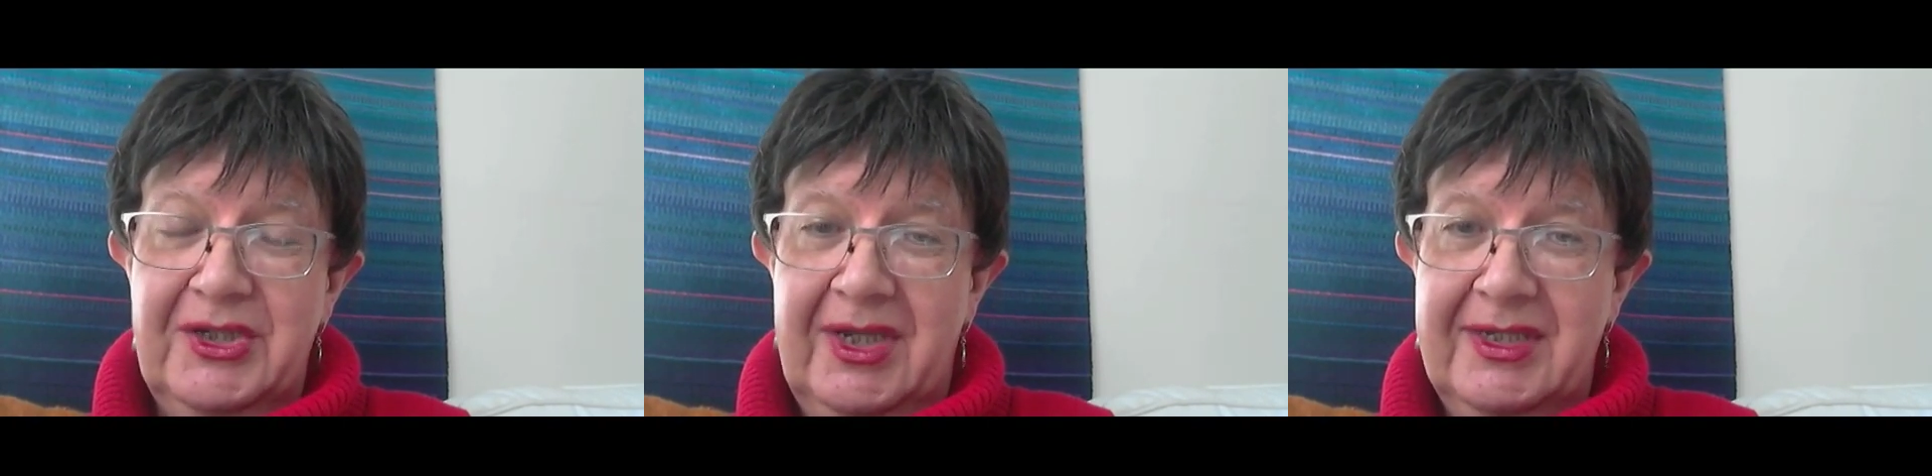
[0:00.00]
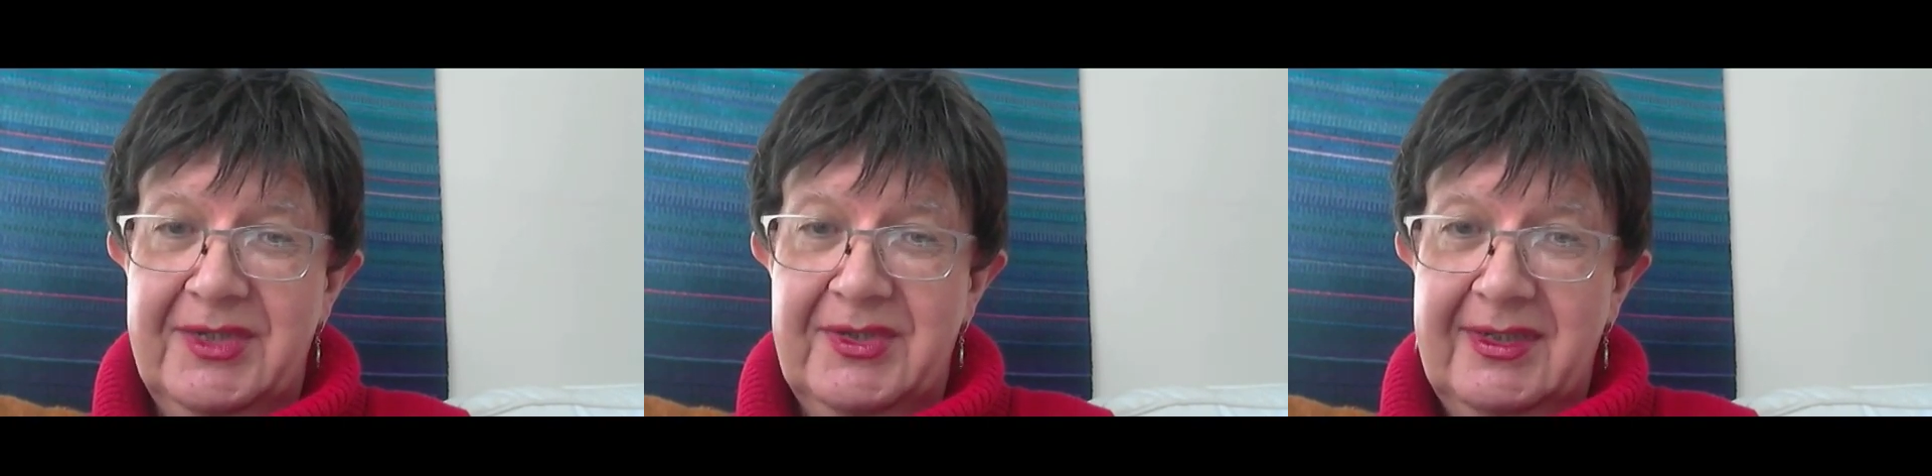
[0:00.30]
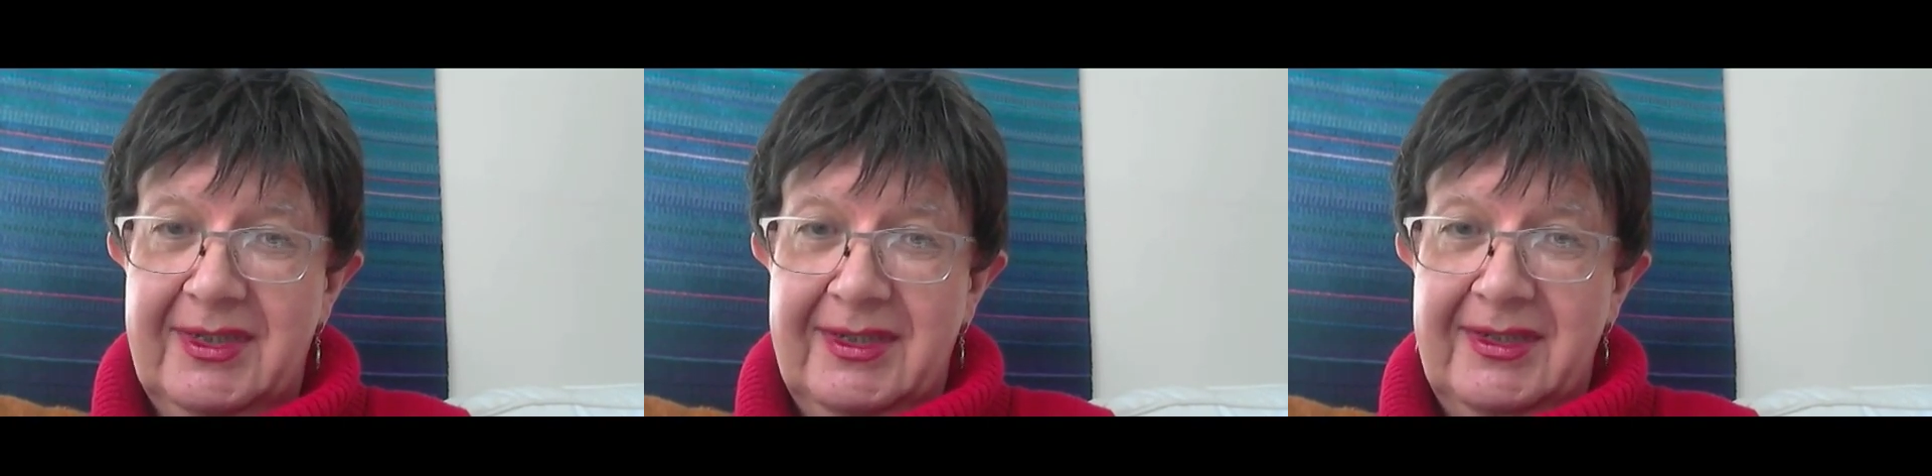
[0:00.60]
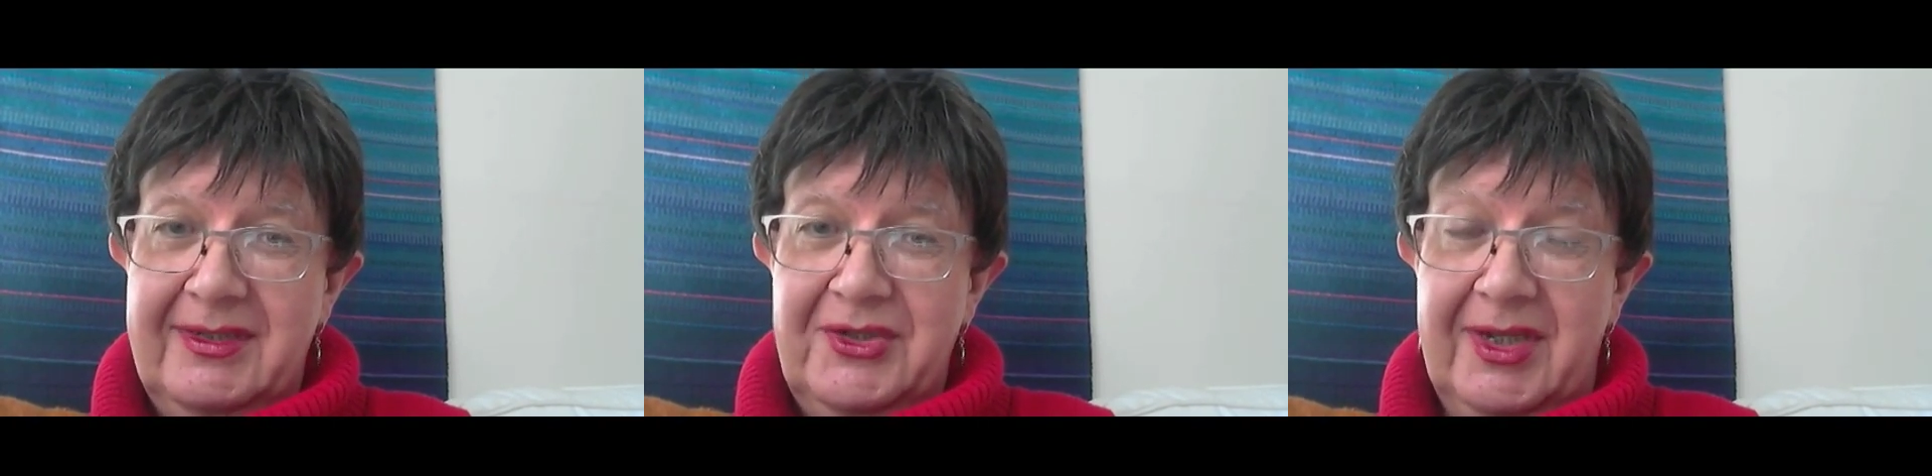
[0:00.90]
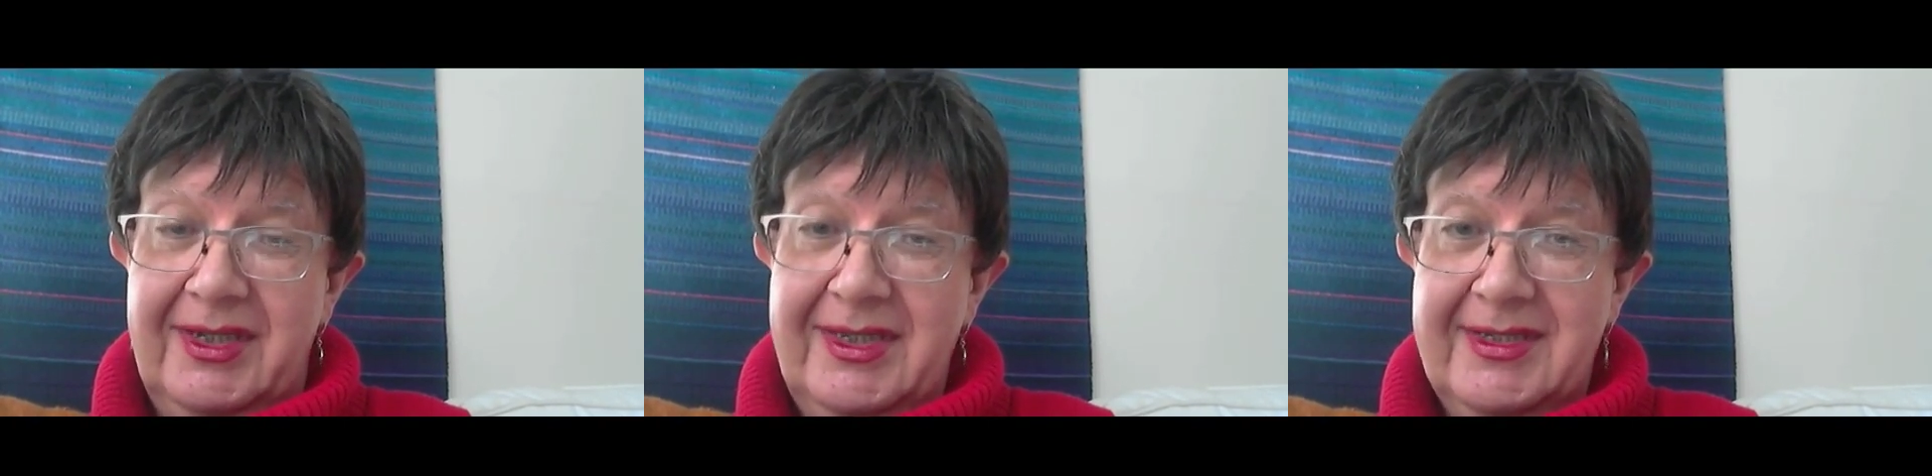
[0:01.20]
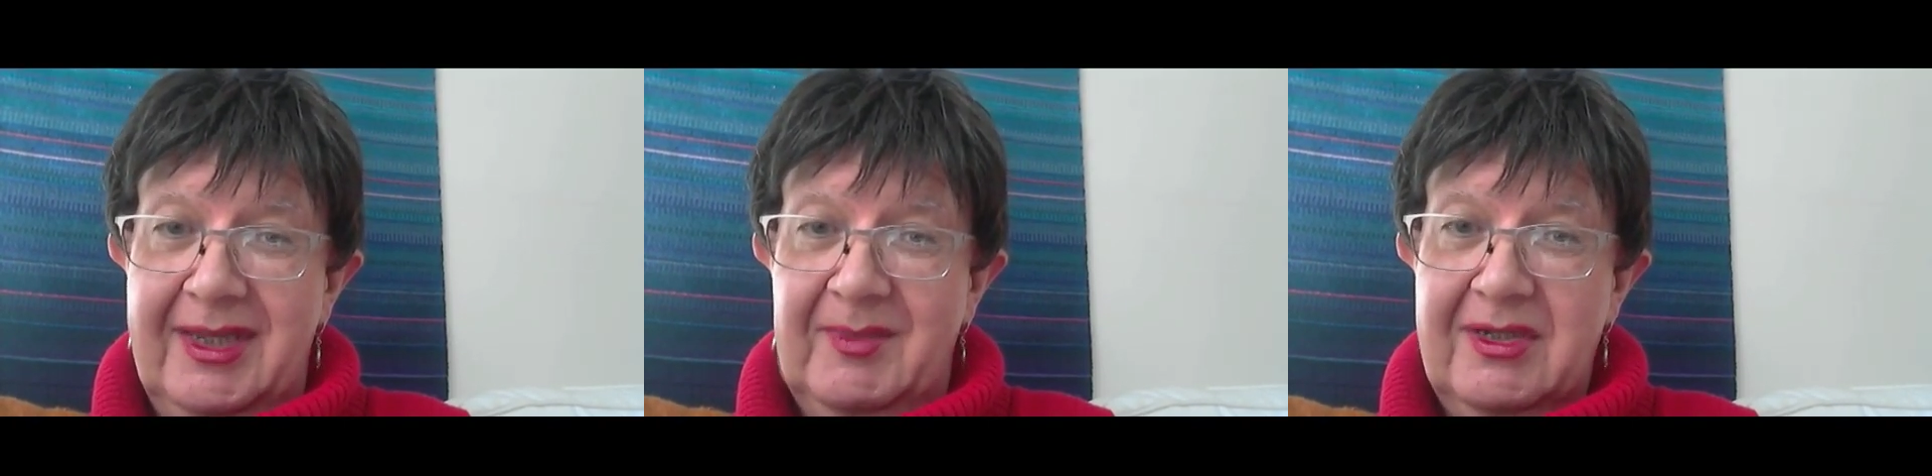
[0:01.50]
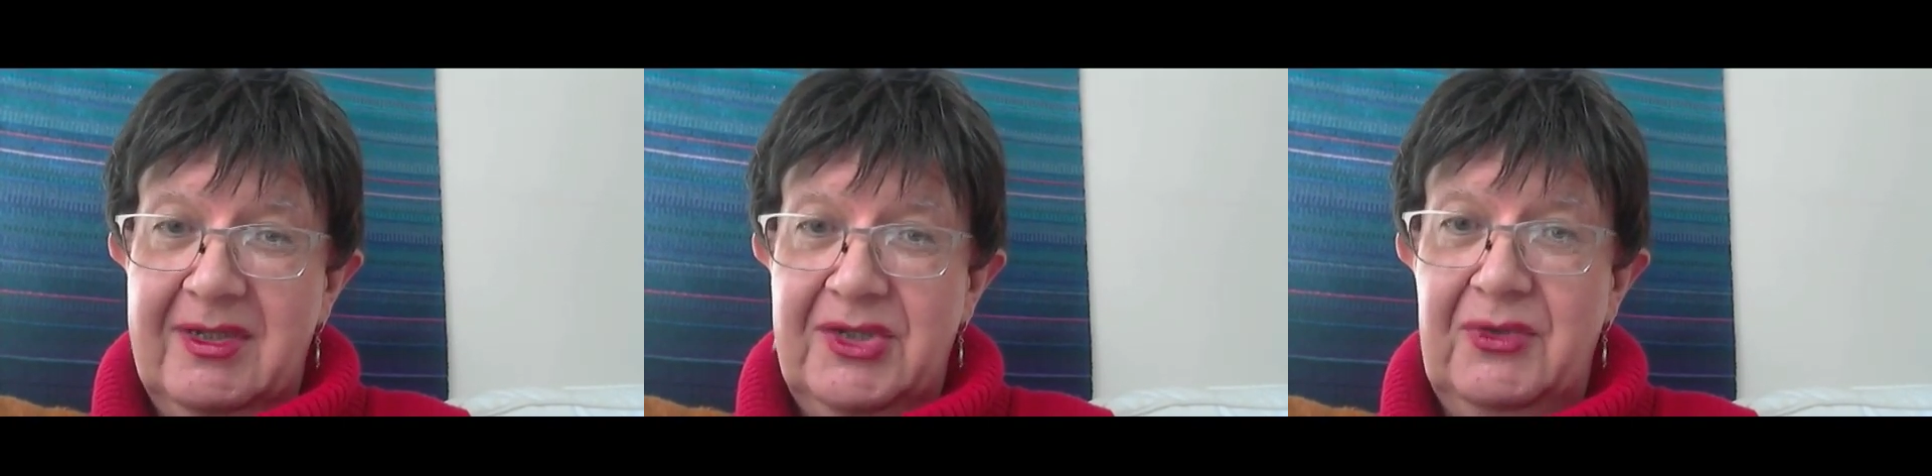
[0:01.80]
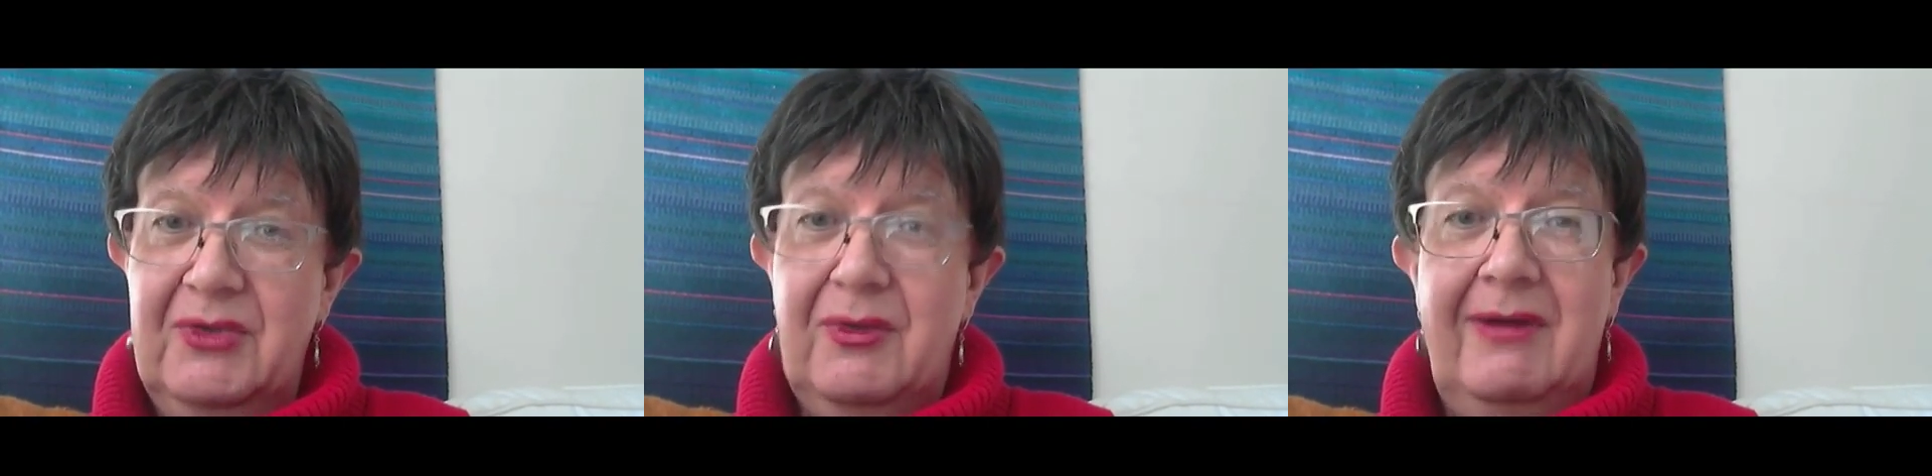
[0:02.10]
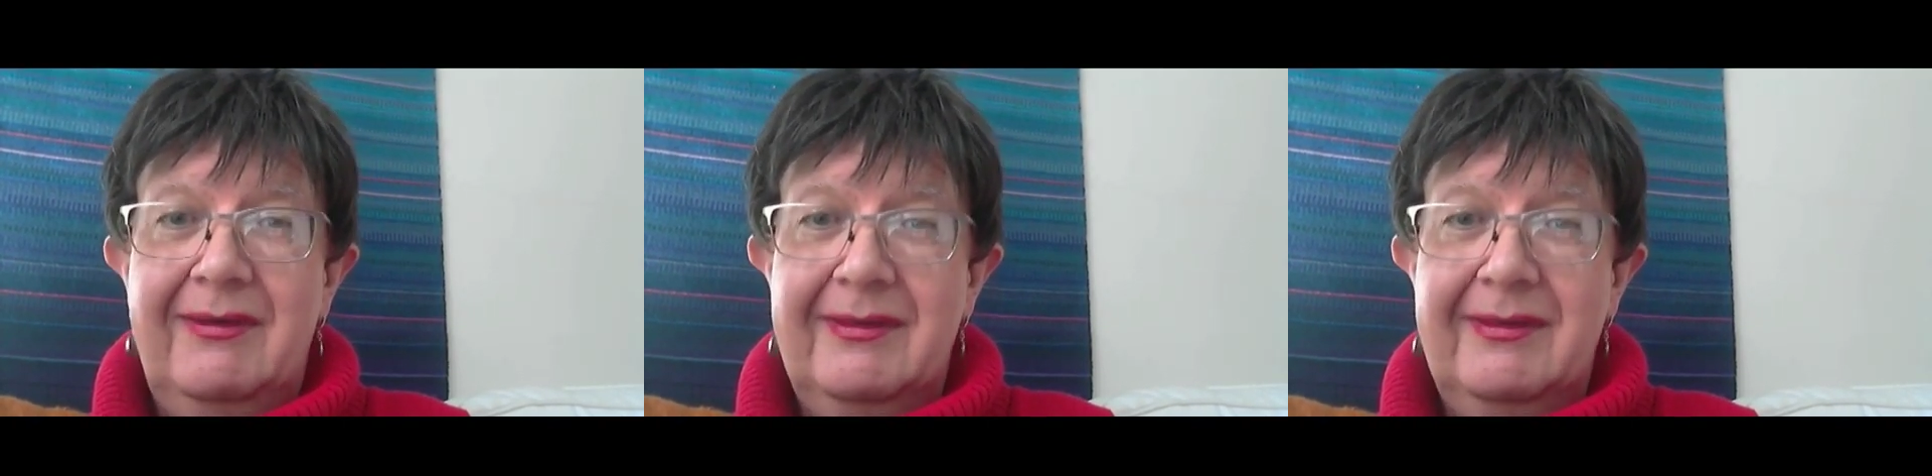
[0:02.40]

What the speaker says: China's Chinese name is Chunghua,